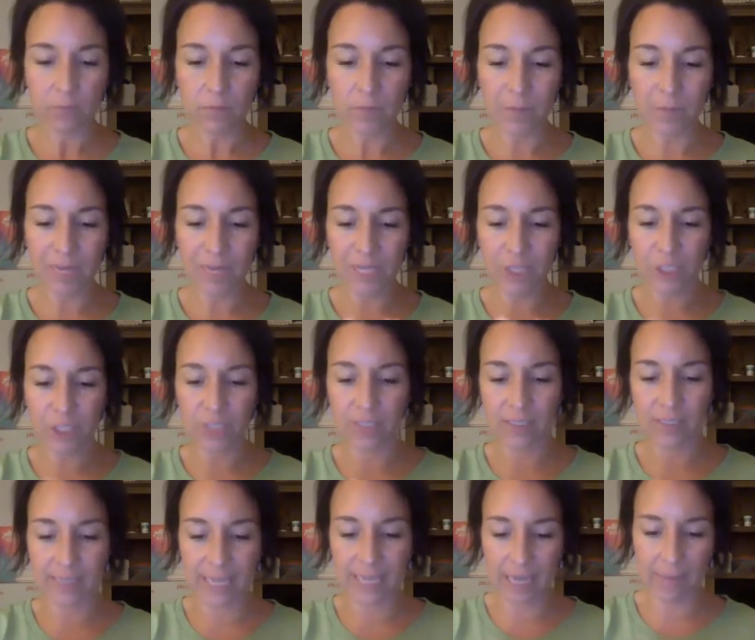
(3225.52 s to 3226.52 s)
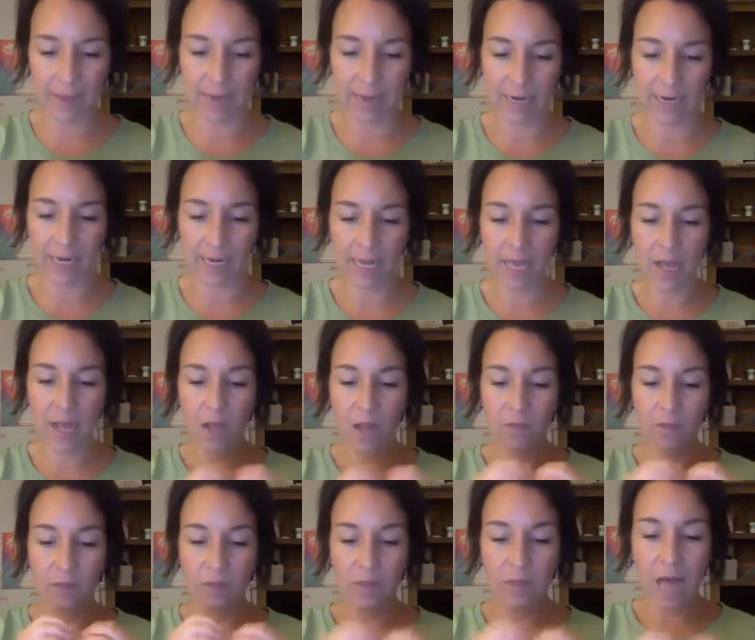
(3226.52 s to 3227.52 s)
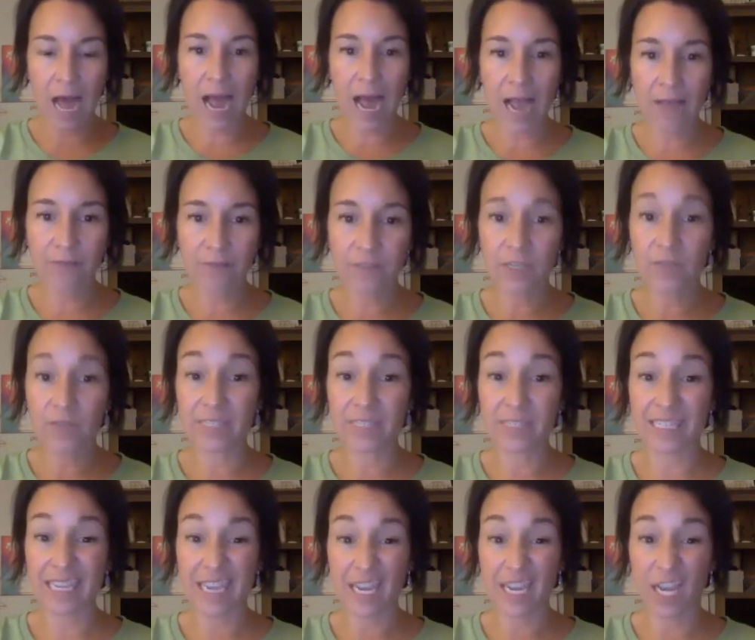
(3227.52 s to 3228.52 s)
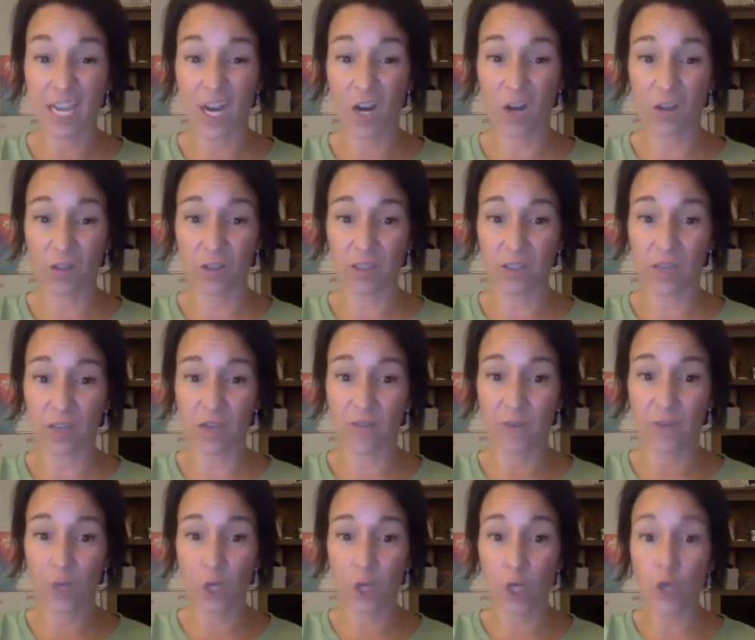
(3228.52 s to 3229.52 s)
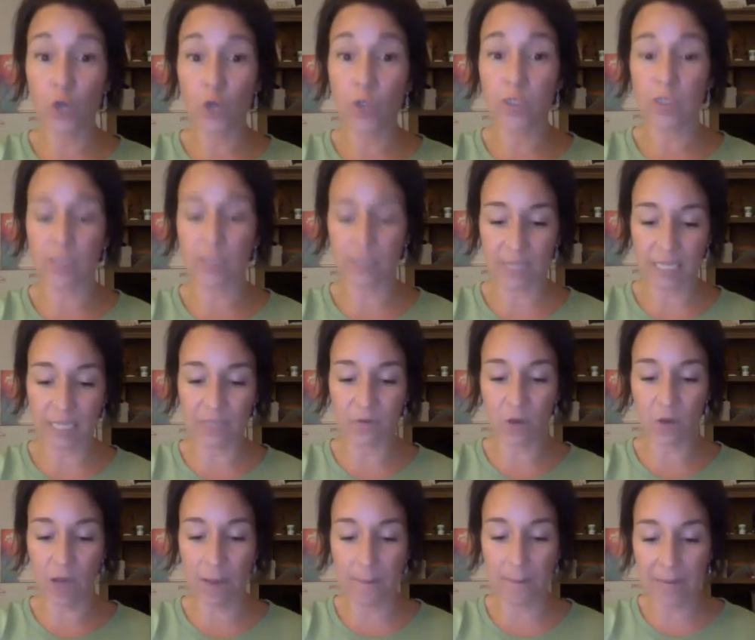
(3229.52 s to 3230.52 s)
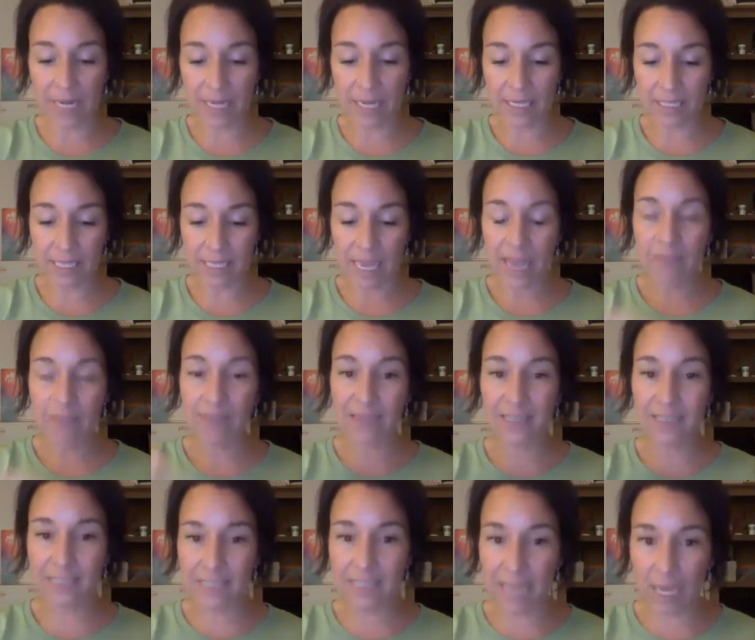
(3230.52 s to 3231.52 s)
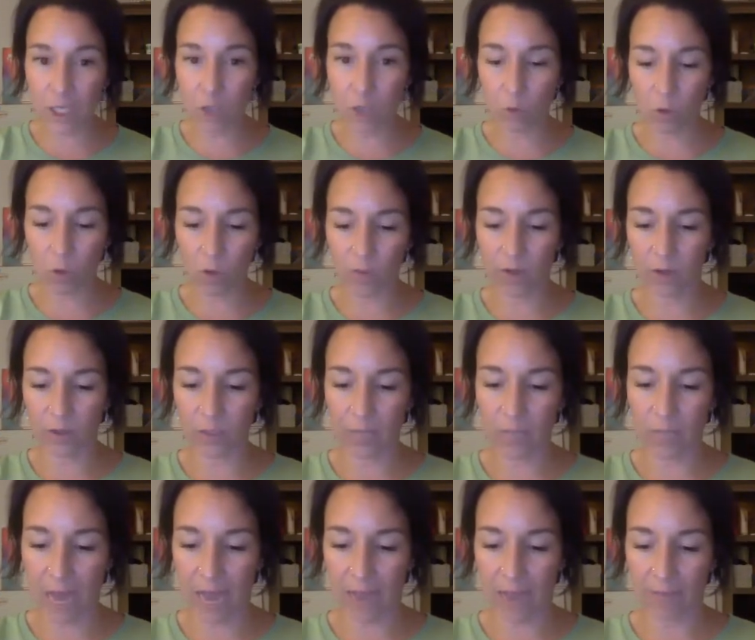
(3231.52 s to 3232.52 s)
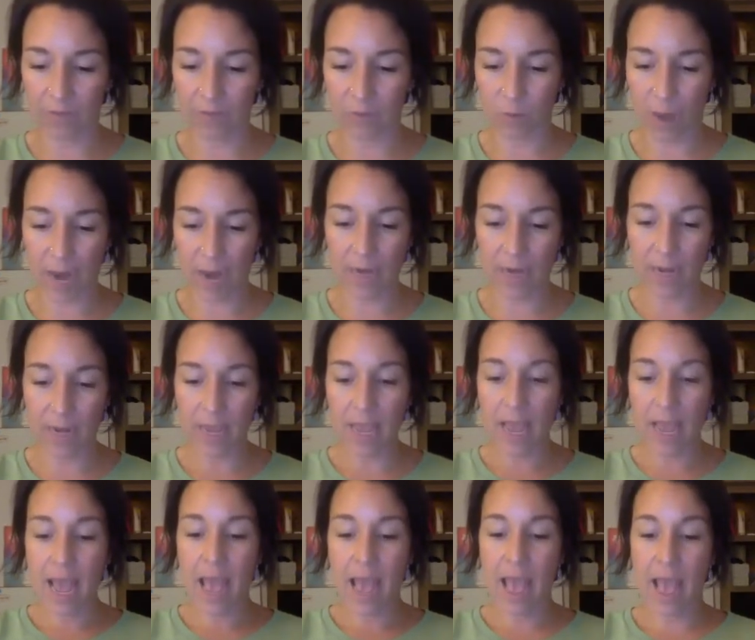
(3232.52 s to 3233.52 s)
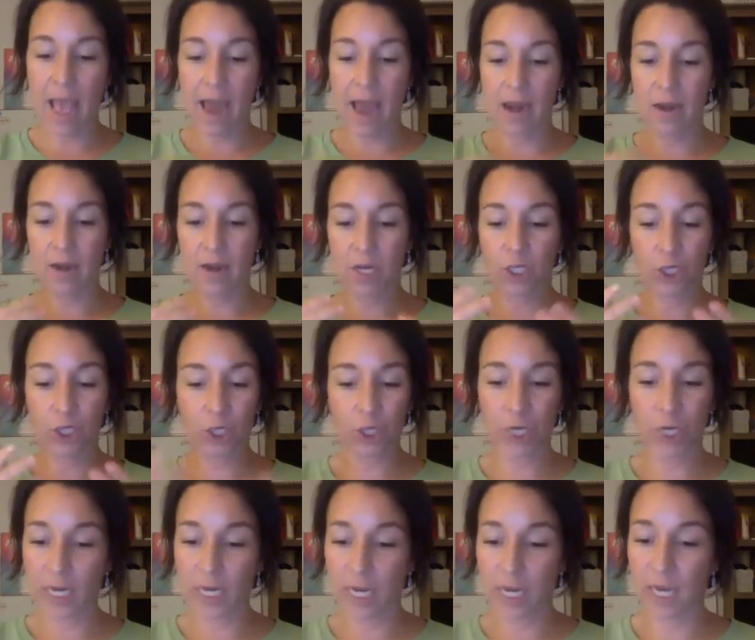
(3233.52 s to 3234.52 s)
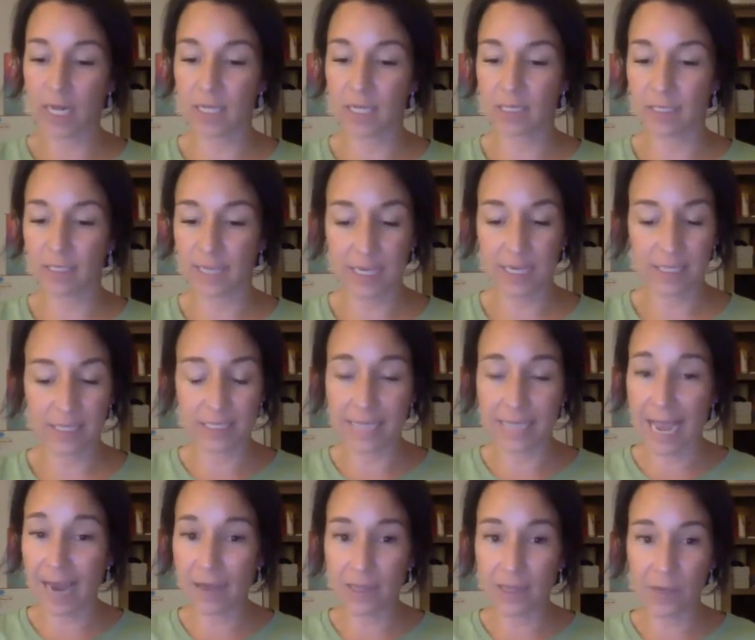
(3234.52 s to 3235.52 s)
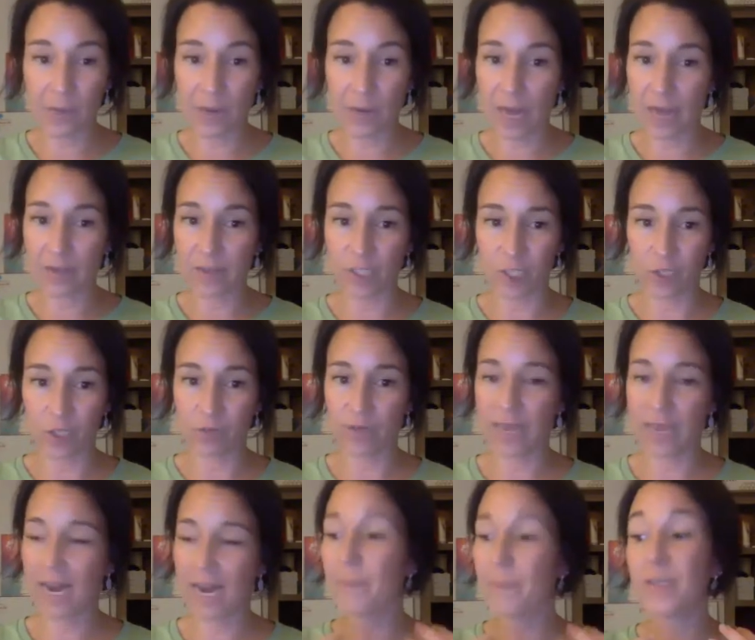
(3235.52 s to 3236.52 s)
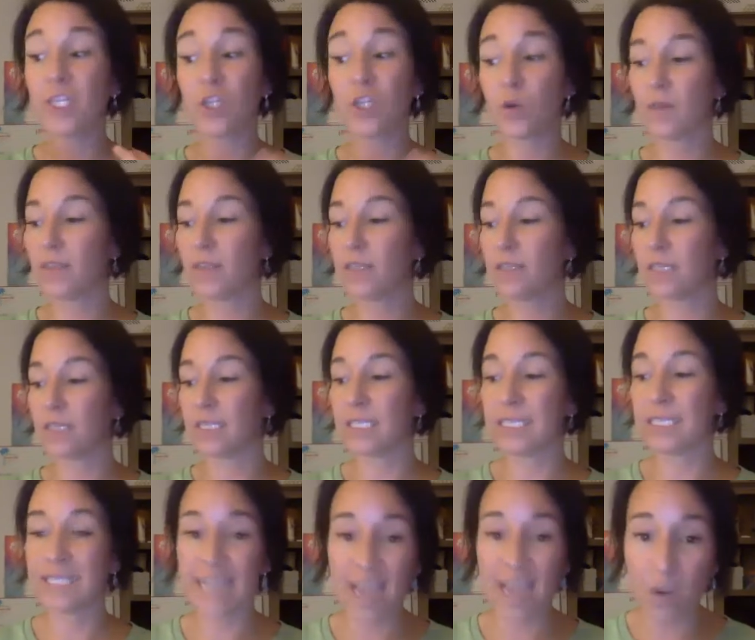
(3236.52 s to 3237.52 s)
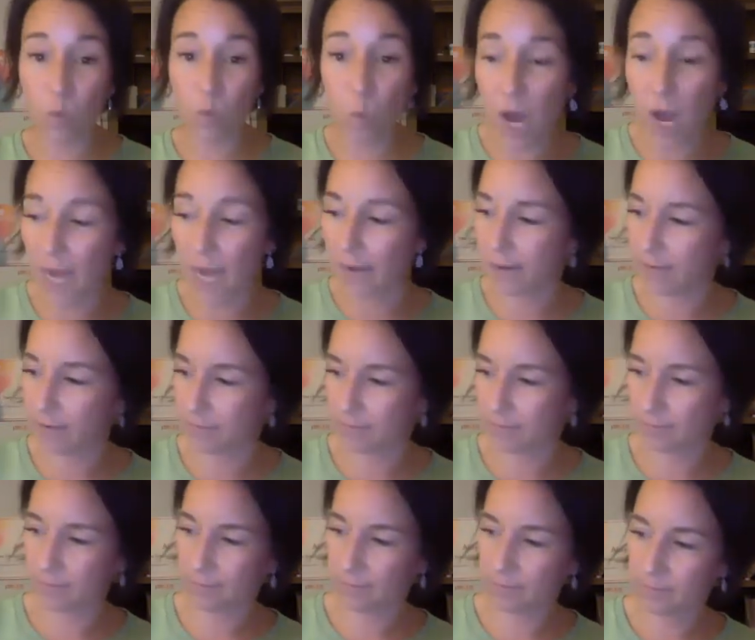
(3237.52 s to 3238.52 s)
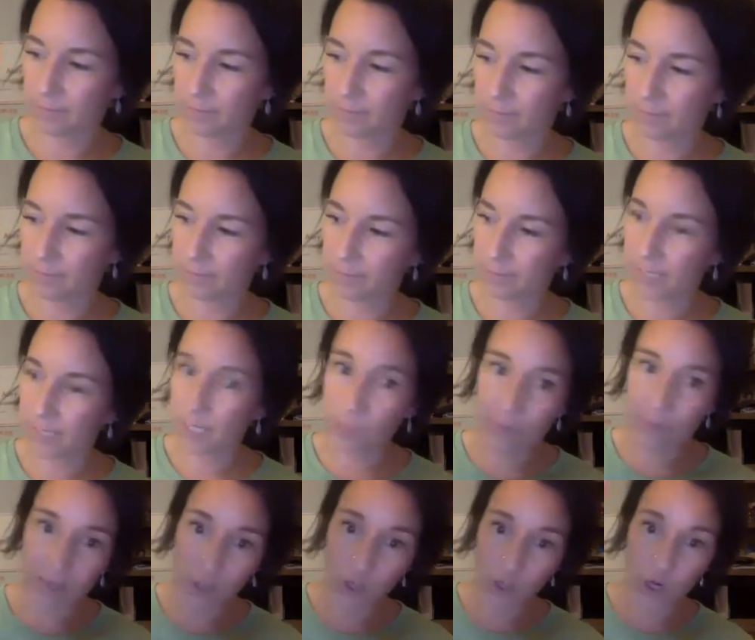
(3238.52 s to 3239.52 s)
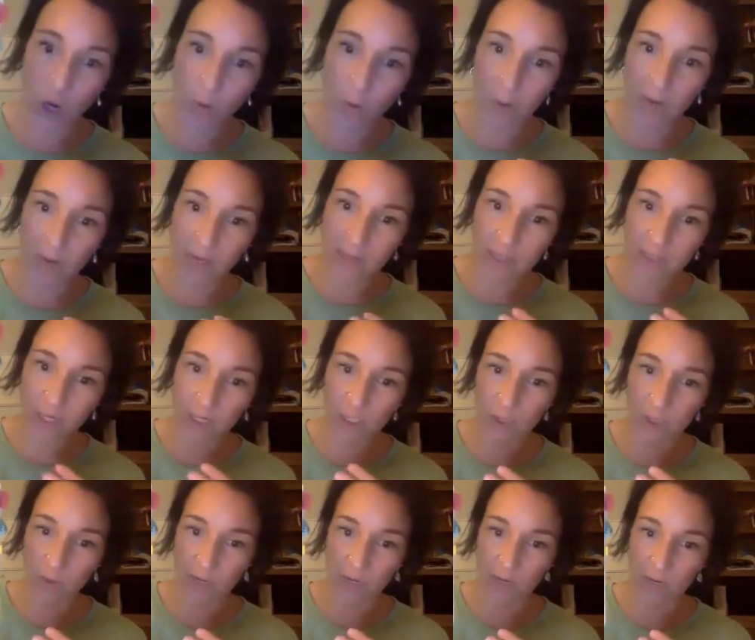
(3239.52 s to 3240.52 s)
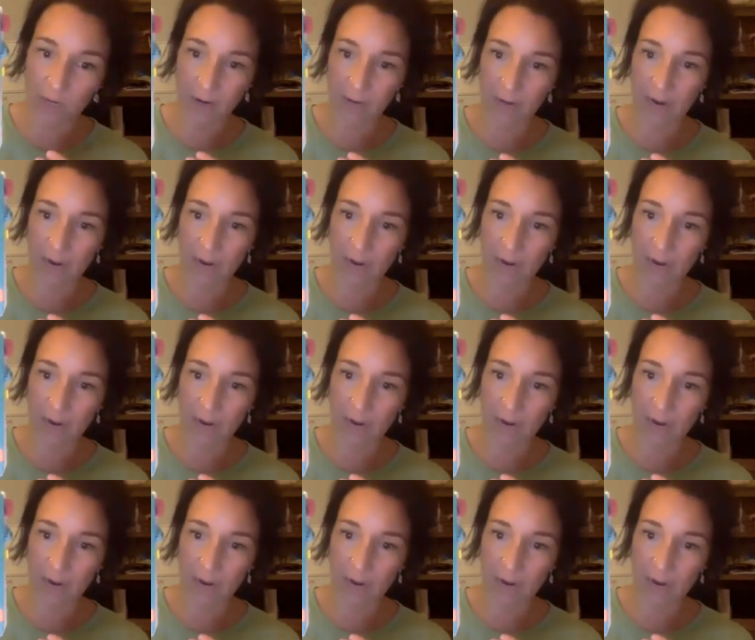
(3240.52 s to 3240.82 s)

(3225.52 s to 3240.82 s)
Because she says, think about it. The lives of CEOs of huge successful companies, they schedule their lives, right? And she does exactly what I do. And I've been doing this since day one. Here's my little notebook I started doing it in.